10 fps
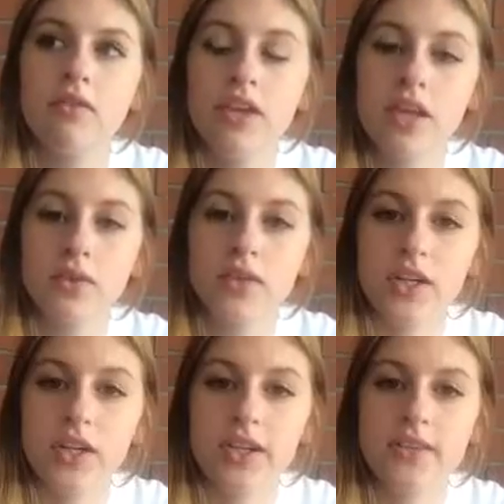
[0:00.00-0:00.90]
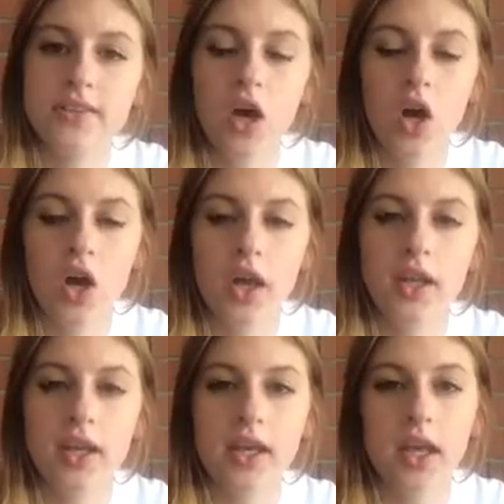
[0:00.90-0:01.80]
video series
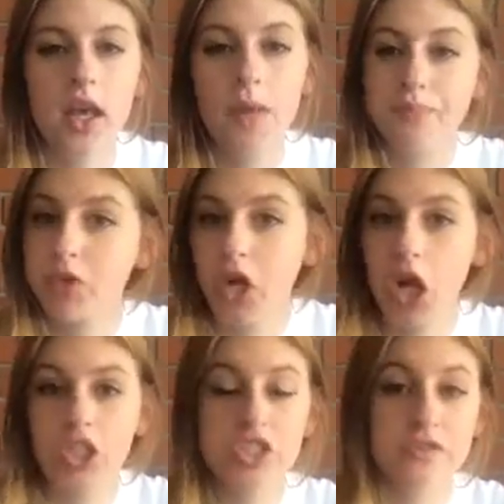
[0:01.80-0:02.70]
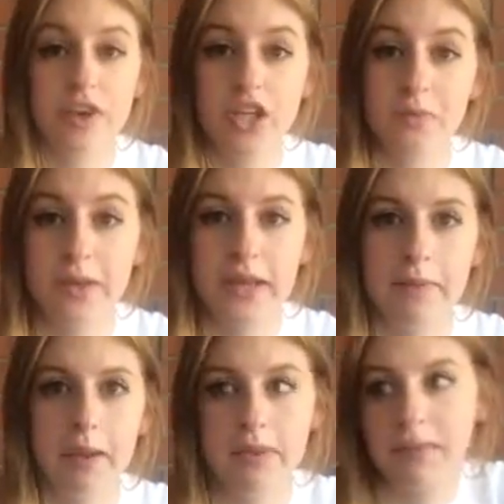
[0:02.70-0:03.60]
on like college as a
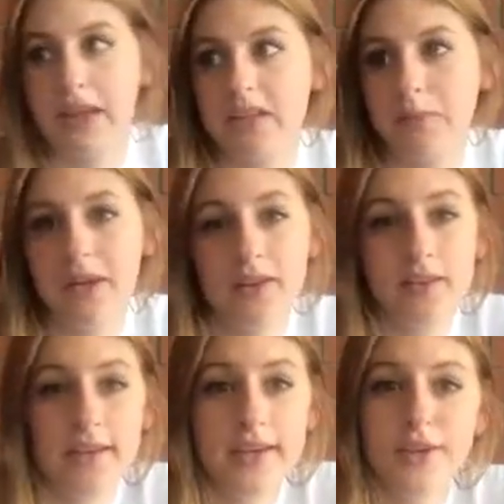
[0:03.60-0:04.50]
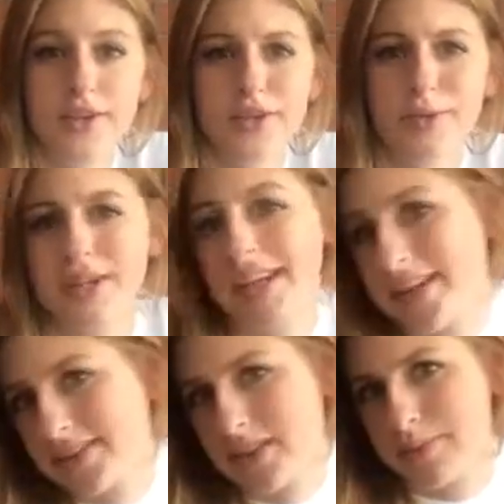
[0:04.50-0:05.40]
freshman and maybe like my experiences I go through, what
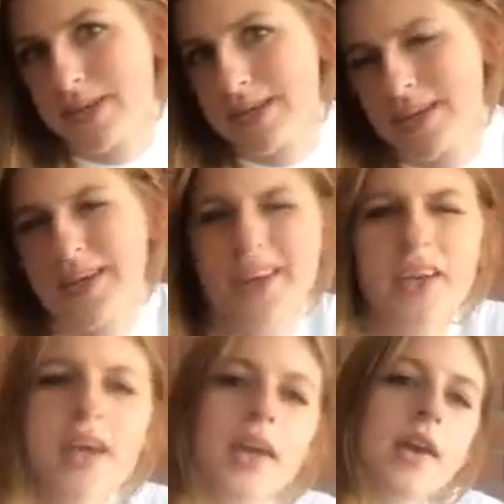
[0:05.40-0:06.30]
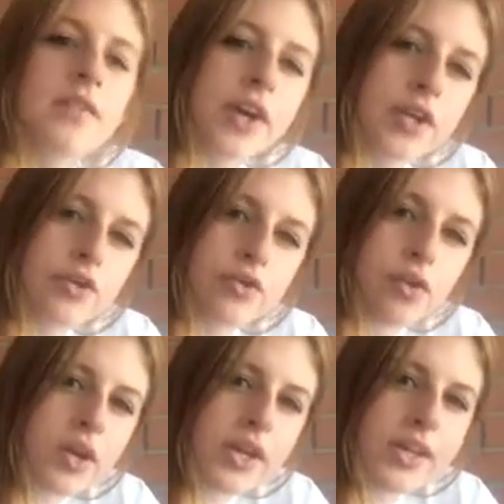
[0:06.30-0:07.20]
classes I'm taking, if I'm gonna do
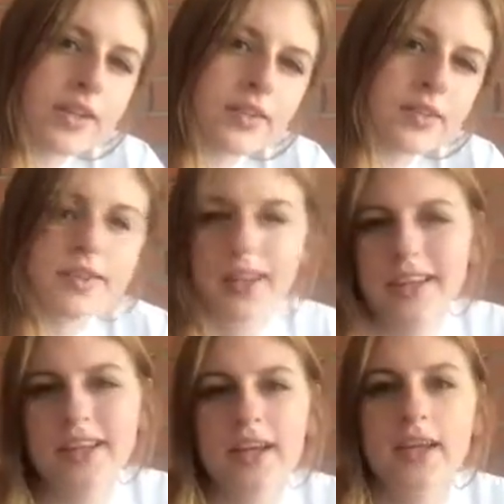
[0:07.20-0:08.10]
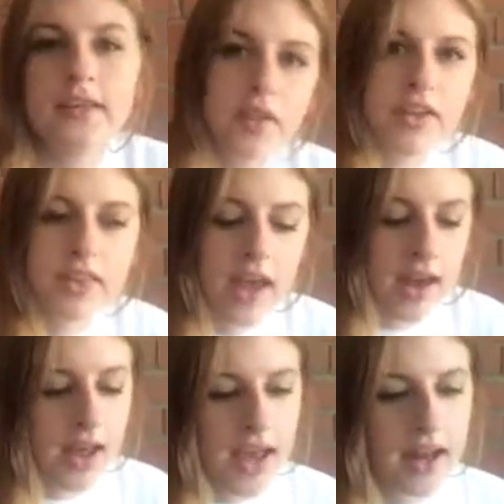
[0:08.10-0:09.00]
sororities, like stuff like
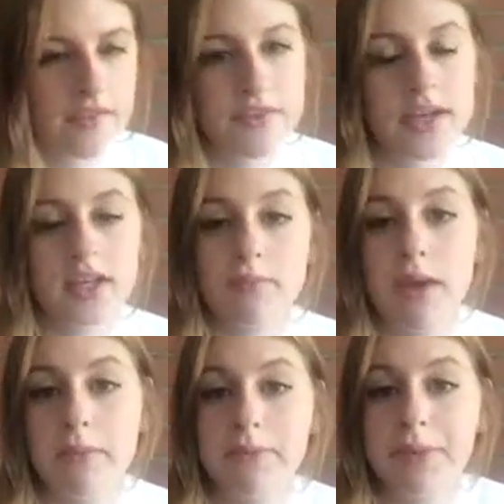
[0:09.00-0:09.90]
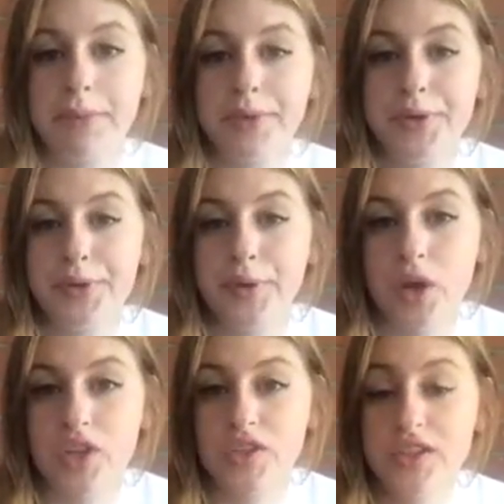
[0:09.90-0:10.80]
that. And I figured like maybe people who
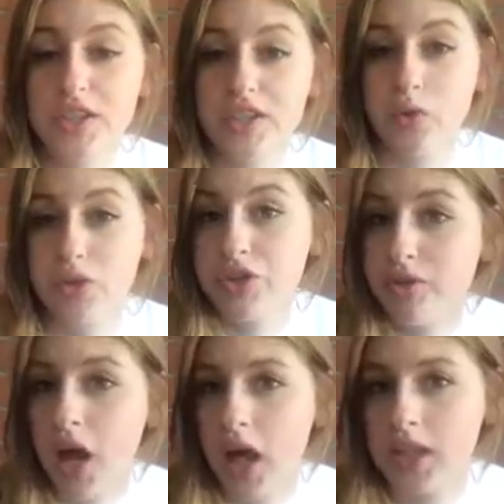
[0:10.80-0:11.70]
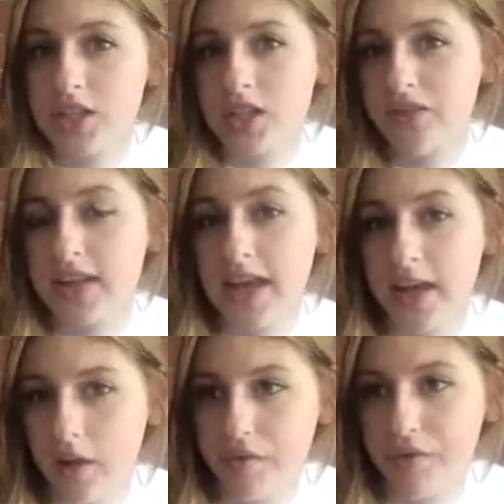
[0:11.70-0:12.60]
are seniors going to college could find
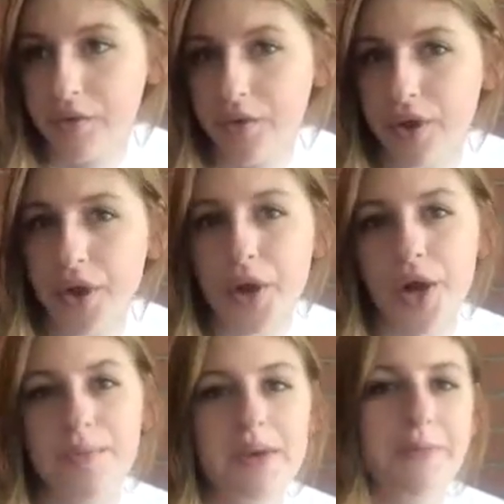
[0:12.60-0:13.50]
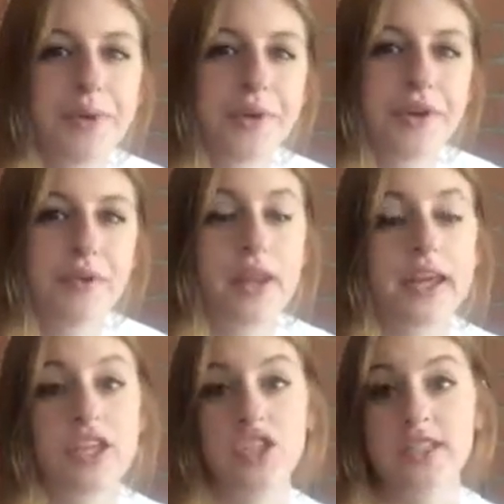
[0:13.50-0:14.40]
that helpful, or people who are
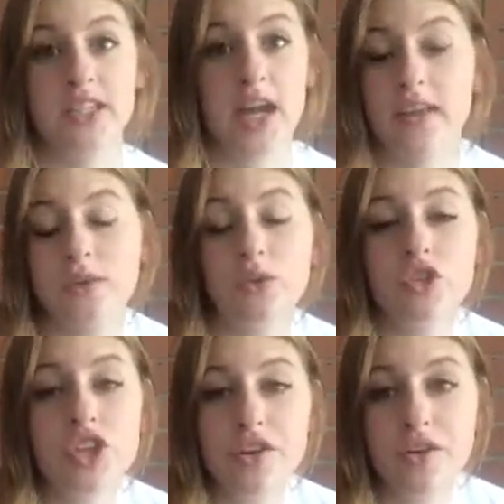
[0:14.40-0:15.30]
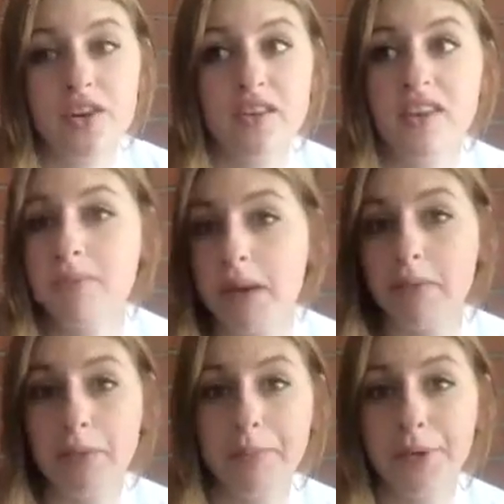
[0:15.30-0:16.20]
like just in high school in general, and then
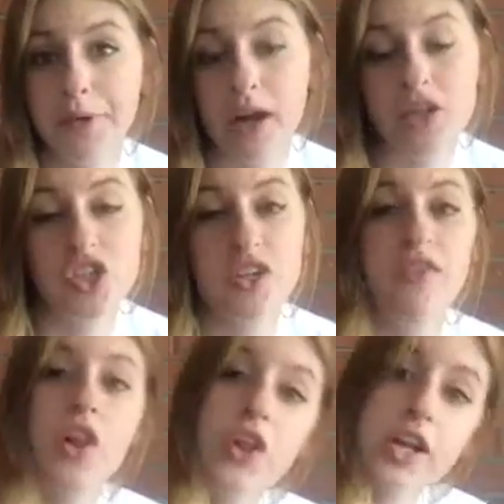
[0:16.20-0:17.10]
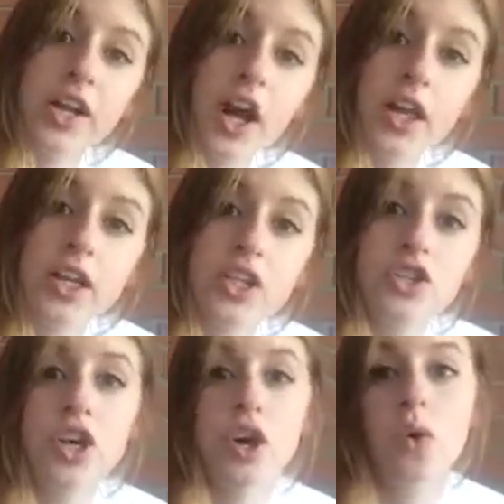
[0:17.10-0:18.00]
maybe people who are actually farther in
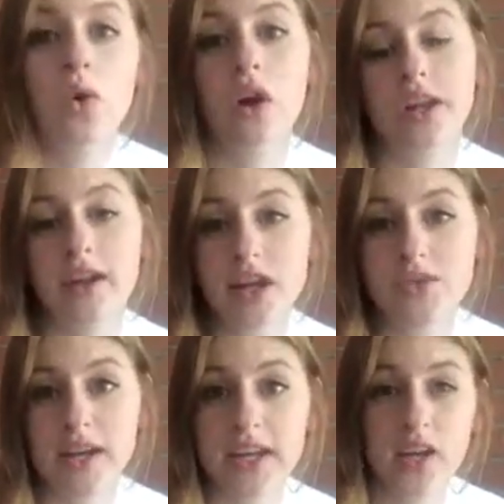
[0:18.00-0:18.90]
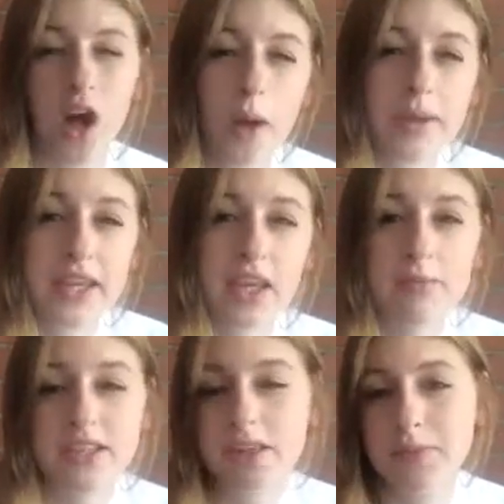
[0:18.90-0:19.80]
college or already graduated can comment and
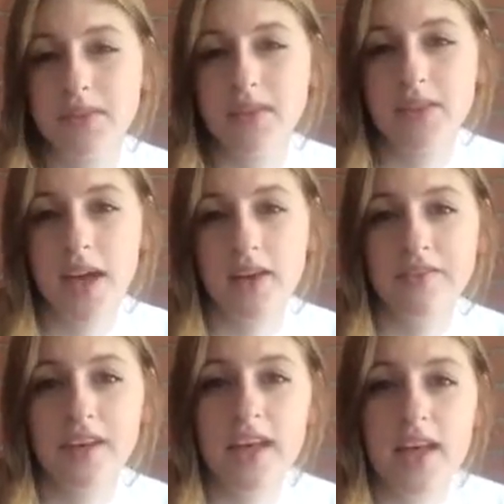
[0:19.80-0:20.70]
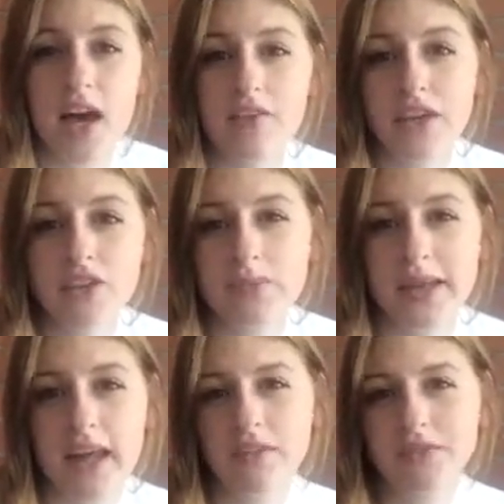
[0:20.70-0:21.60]
give me tips and stuff. I figured it should
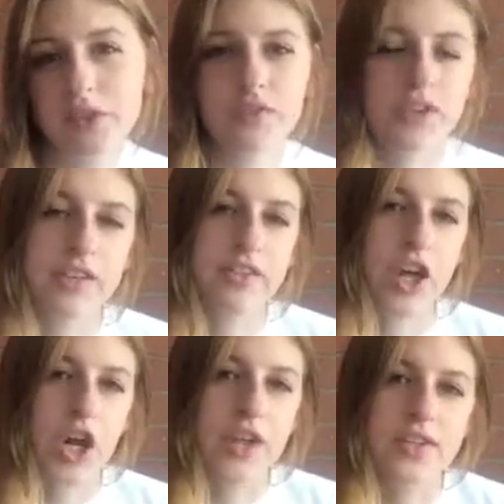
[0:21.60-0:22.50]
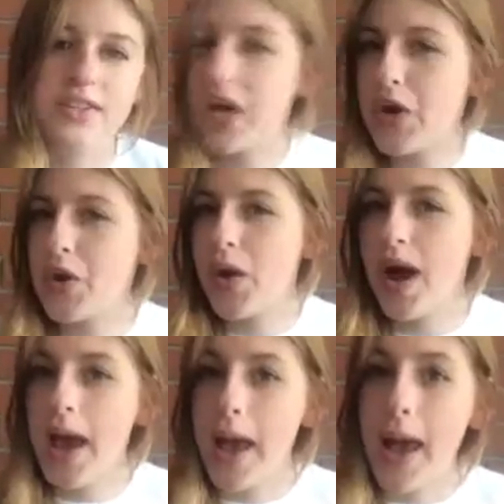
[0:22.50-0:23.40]
be a helpful free-for-all. So
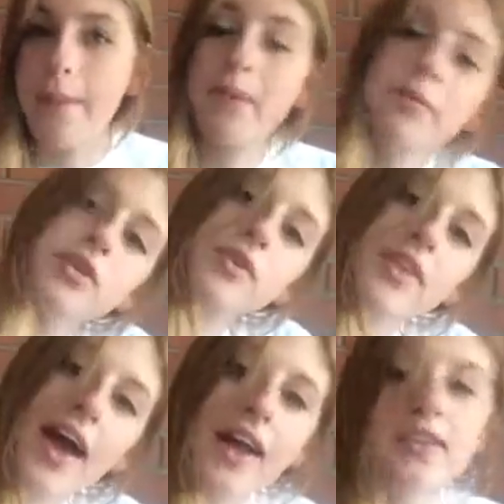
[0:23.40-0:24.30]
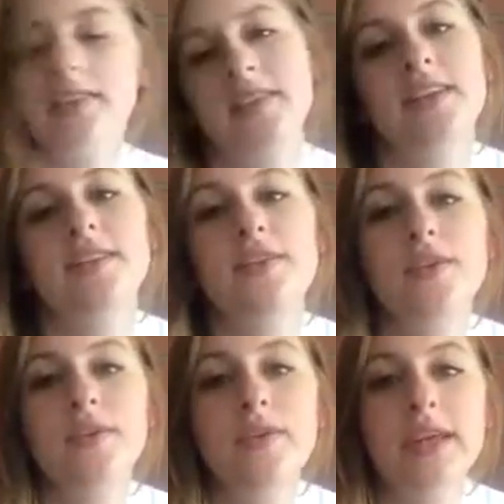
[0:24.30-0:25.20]
I might be doing that, so stay
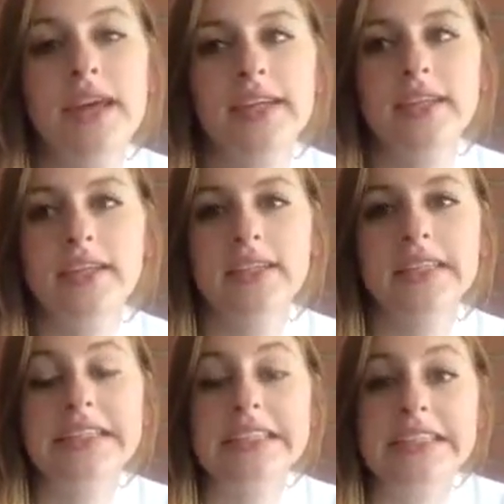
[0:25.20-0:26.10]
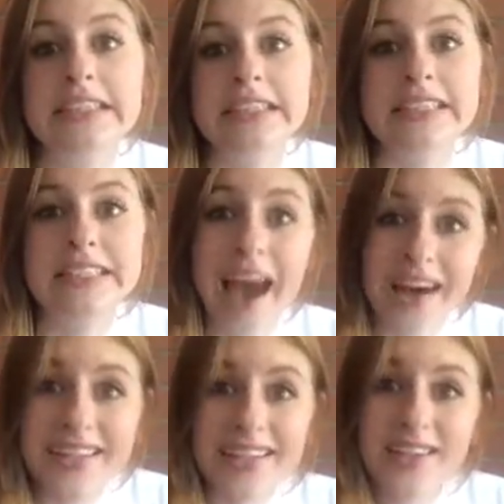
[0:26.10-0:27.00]
tuned, and
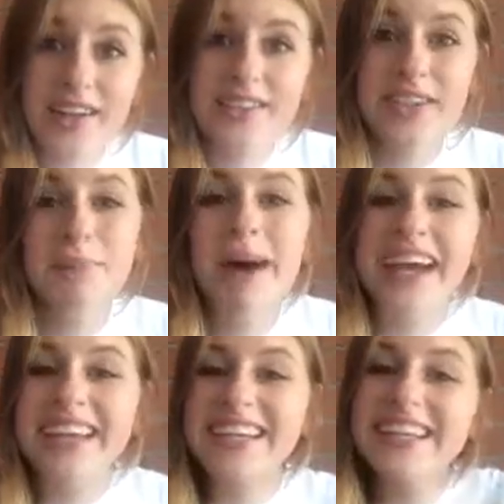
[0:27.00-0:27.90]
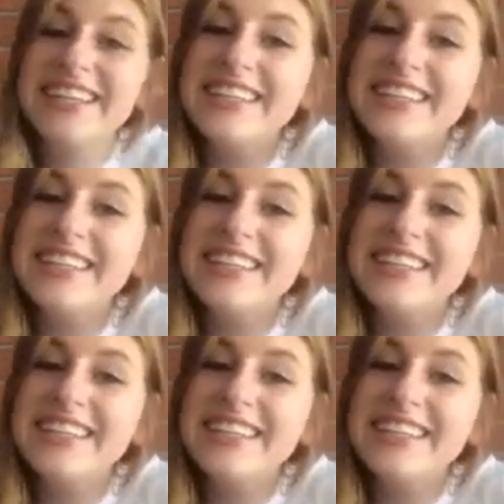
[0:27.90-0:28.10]
yeah, that's all. Bye!